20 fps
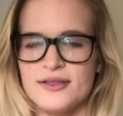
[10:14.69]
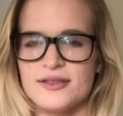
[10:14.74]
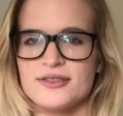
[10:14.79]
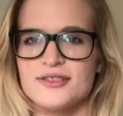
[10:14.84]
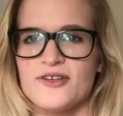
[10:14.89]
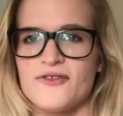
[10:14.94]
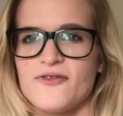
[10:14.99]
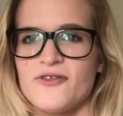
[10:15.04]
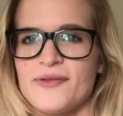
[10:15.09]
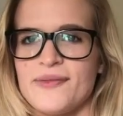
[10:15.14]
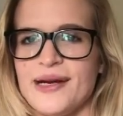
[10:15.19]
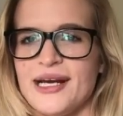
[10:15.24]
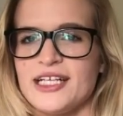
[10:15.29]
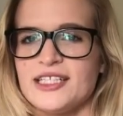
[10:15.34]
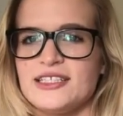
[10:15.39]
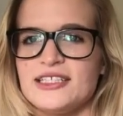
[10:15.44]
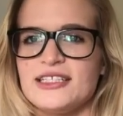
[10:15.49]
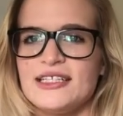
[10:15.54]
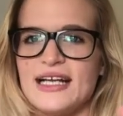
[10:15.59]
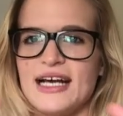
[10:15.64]
So for
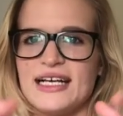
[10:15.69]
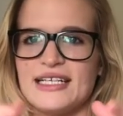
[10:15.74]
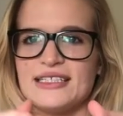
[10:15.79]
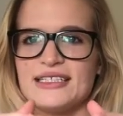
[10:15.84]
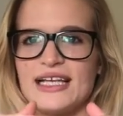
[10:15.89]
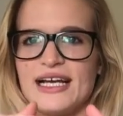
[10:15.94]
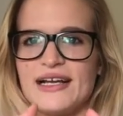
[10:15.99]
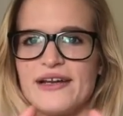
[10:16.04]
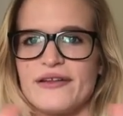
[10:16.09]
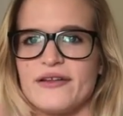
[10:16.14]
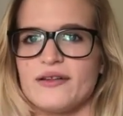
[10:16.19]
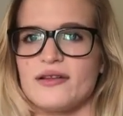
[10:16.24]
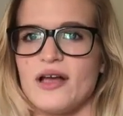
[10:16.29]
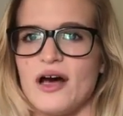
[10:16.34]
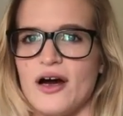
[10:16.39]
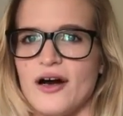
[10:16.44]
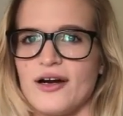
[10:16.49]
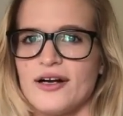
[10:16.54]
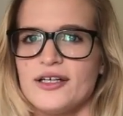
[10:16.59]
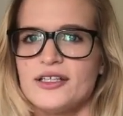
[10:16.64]
mansion, I signed
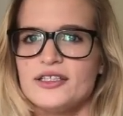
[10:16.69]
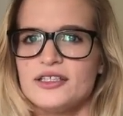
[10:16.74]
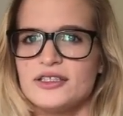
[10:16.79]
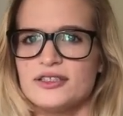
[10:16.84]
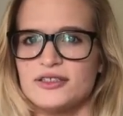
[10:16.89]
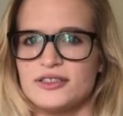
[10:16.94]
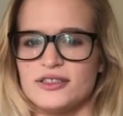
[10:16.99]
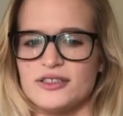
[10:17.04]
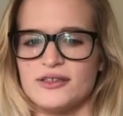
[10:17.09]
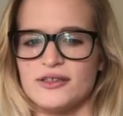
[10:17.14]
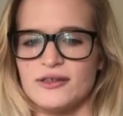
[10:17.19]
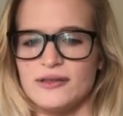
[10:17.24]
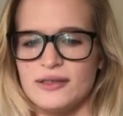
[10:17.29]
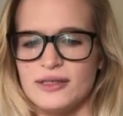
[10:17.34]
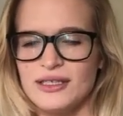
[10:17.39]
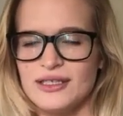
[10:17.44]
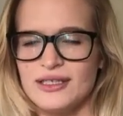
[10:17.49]
large, so